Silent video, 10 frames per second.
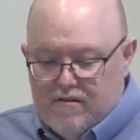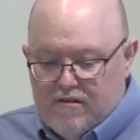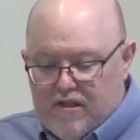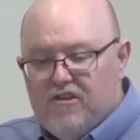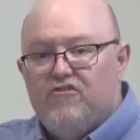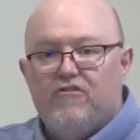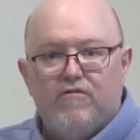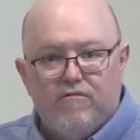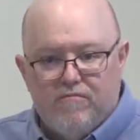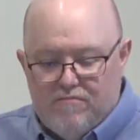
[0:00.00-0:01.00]
lead
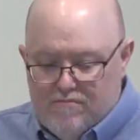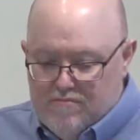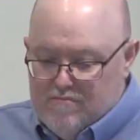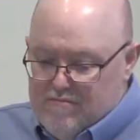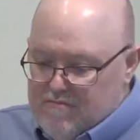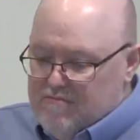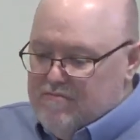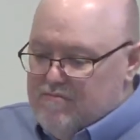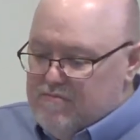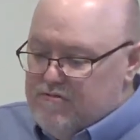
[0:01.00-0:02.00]
you
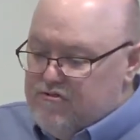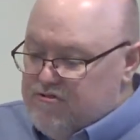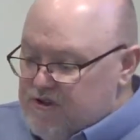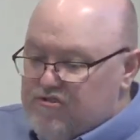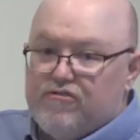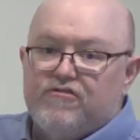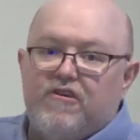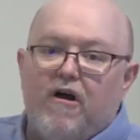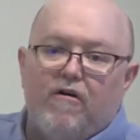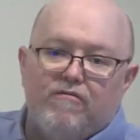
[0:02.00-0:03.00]
to treat yourself